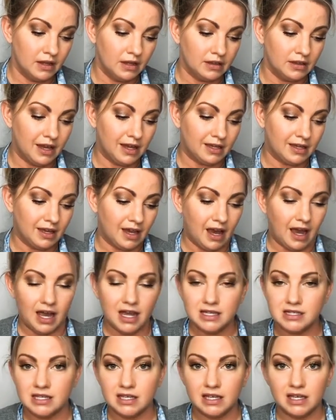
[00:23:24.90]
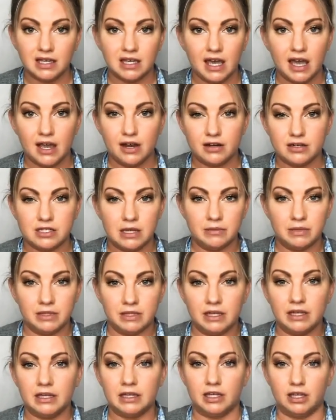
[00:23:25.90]
like icing a cake or something,
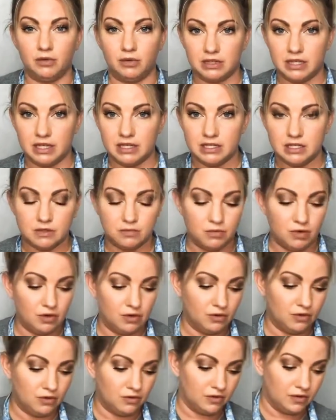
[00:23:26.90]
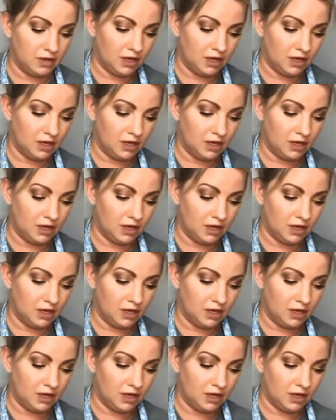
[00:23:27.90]
like you want that smooth,